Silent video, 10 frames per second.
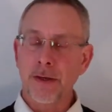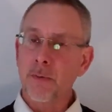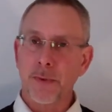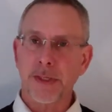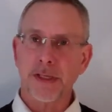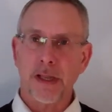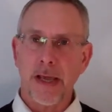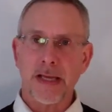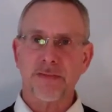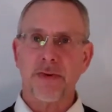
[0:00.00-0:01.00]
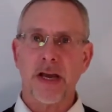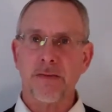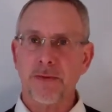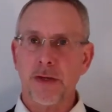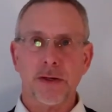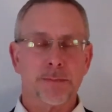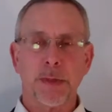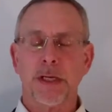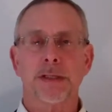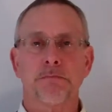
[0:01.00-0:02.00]
within the last 5 years,
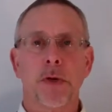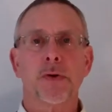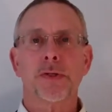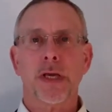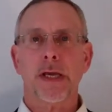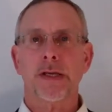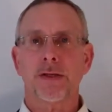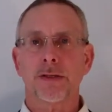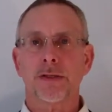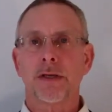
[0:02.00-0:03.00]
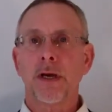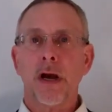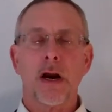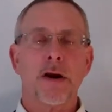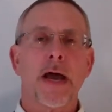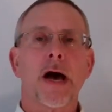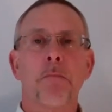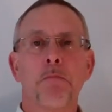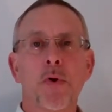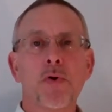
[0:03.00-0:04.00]
because most agents are now
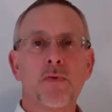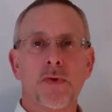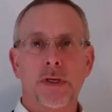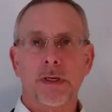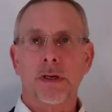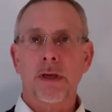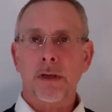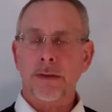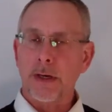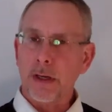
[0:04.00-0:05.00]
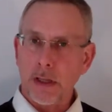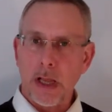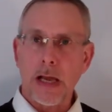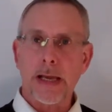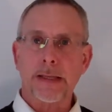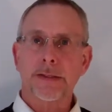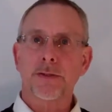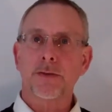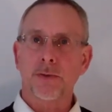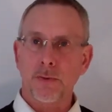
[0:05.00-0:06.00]
moving their clients
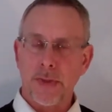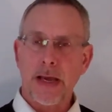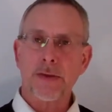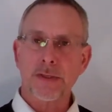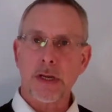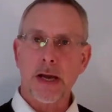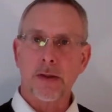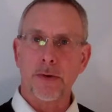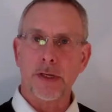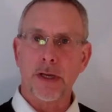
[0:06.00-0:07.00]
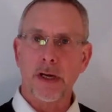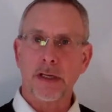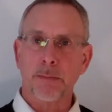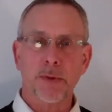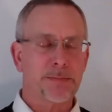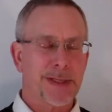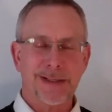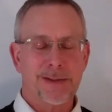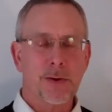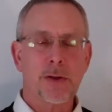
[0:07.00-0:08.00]
to $1,000 deductibles,
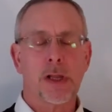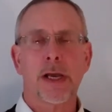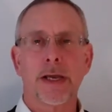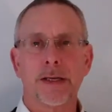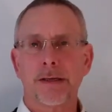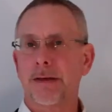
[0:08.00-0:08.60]
because no client